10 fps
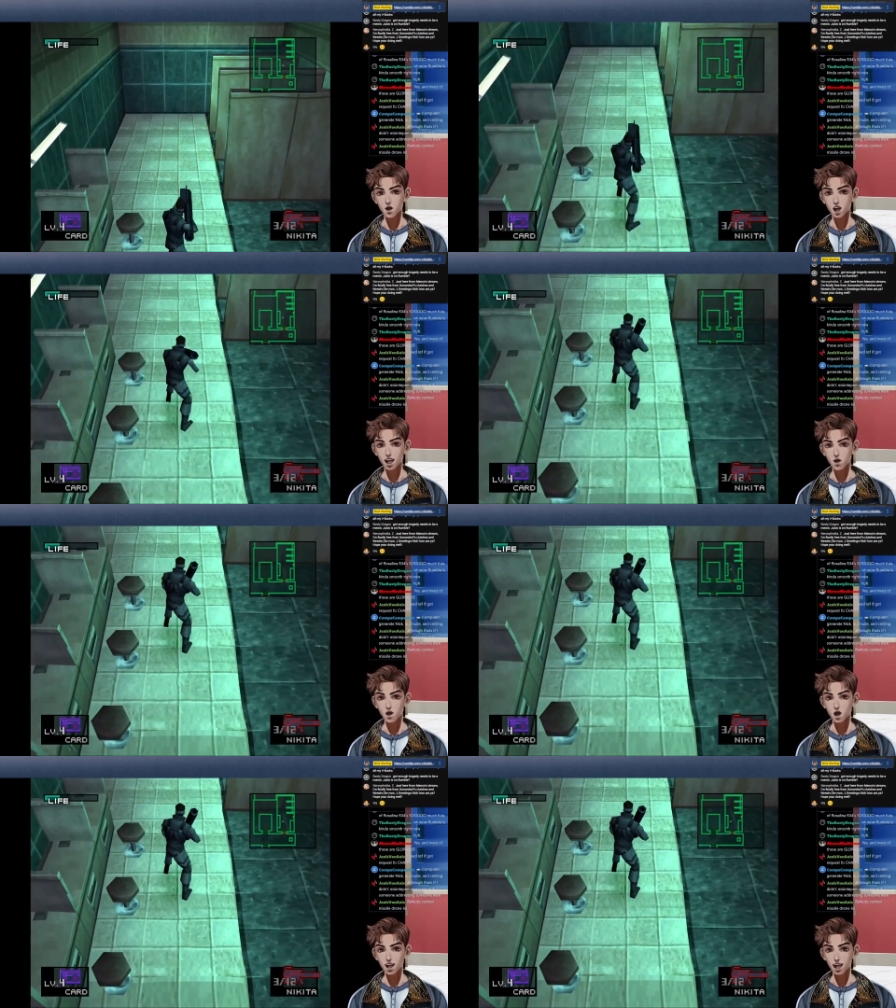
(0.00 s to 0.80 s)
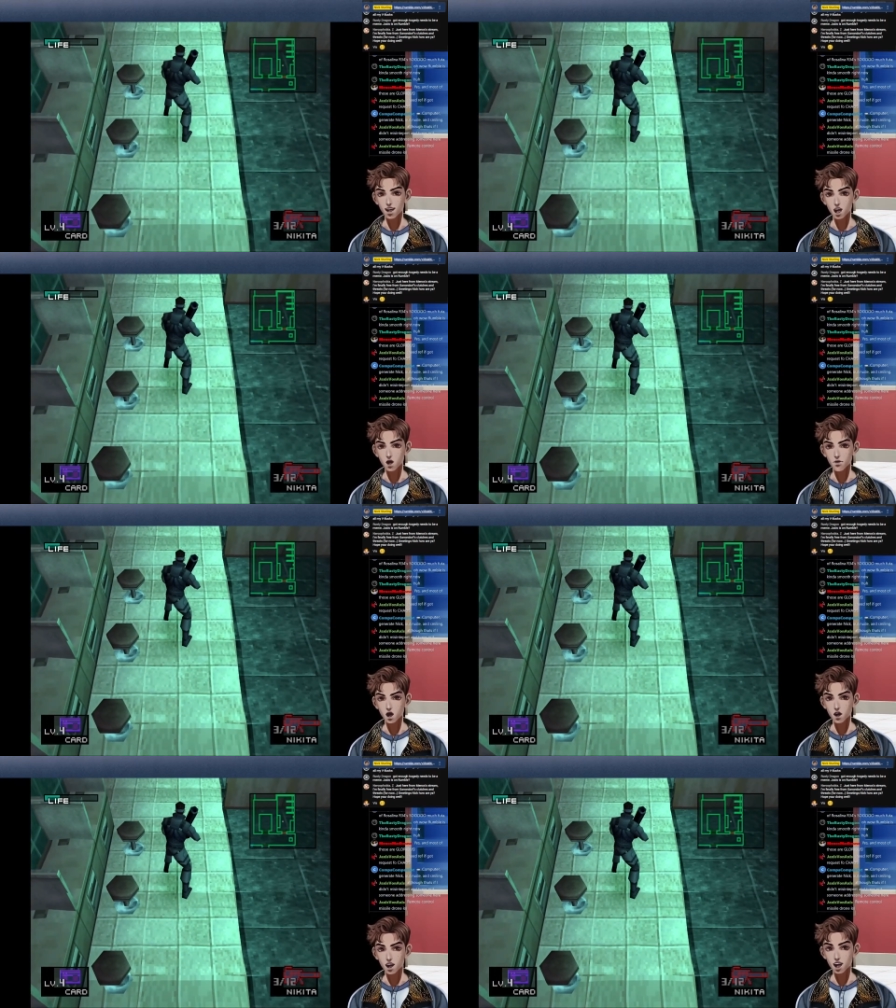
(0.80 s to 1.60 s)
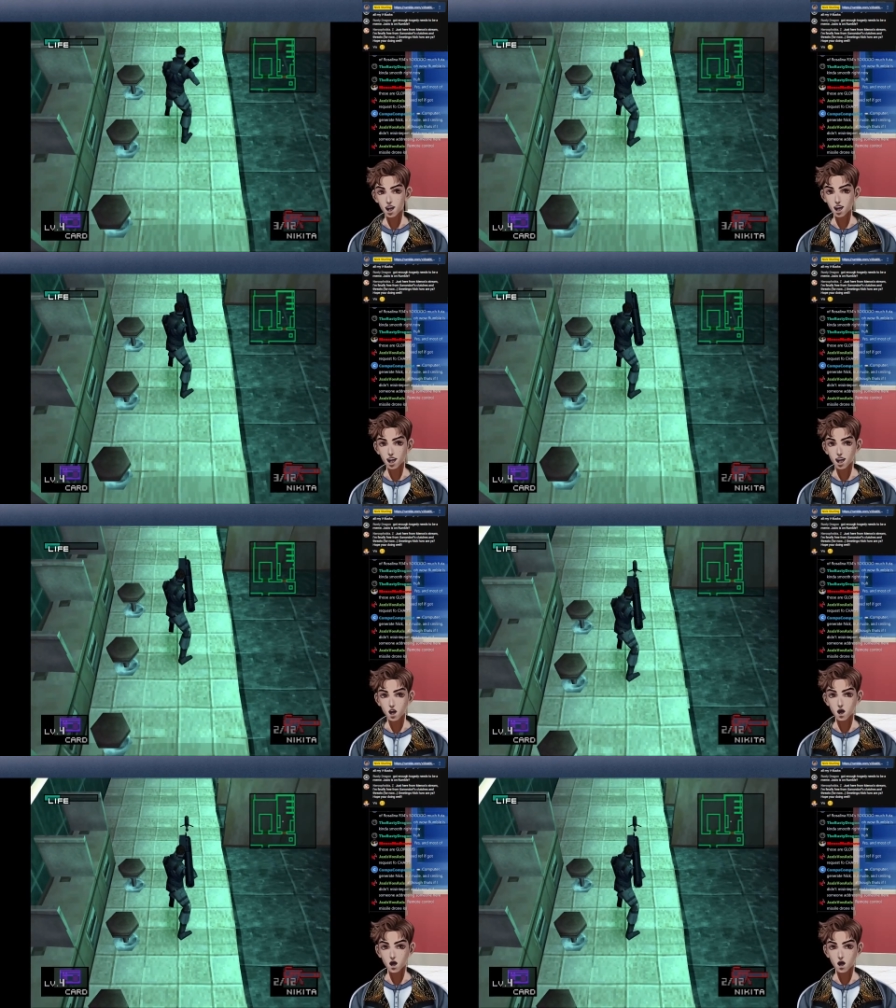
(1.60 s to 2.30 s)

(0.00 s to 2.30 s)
Uh, did they add an invisible wall?